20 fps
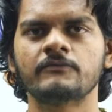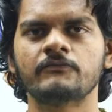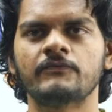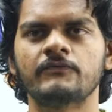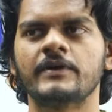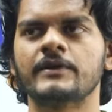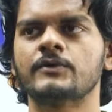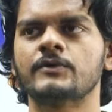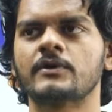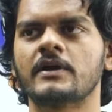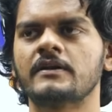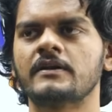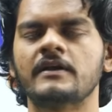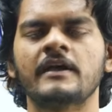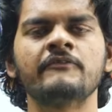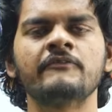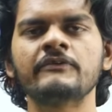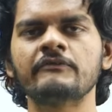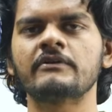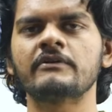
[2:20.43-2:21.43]
where
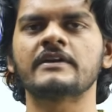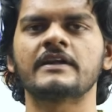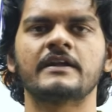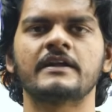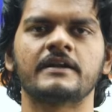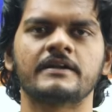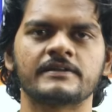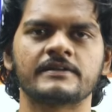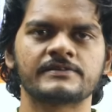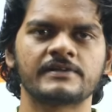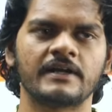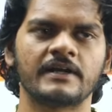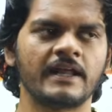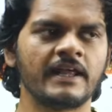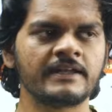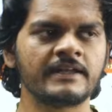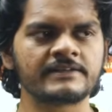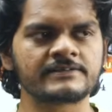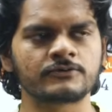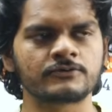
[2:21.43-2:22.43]
everyone can understand,
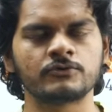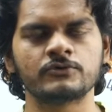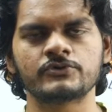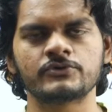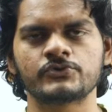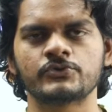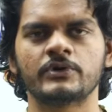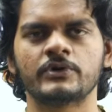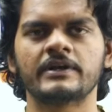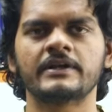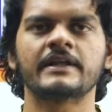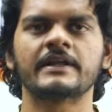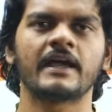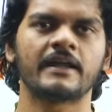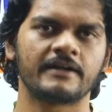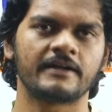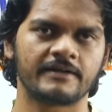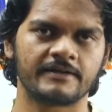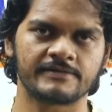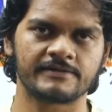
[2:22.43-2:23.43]
any school student
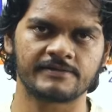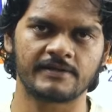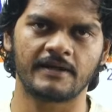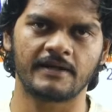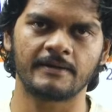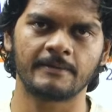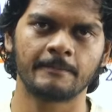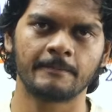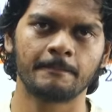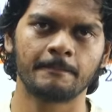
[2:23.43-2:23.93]
can understand.